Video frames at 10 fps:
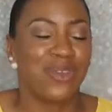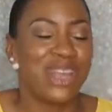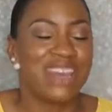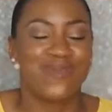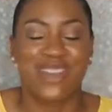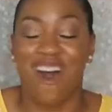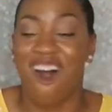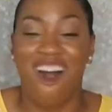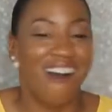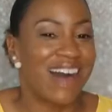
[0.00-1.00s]
we have been
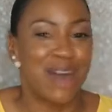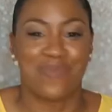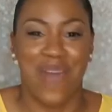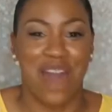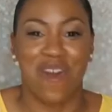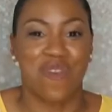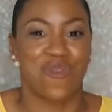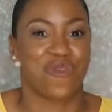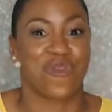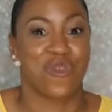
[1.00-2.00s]
all
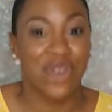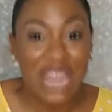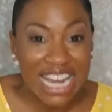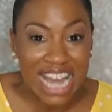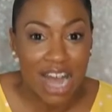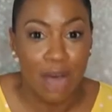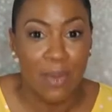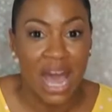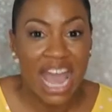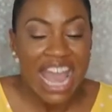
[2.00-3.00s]
about freedom.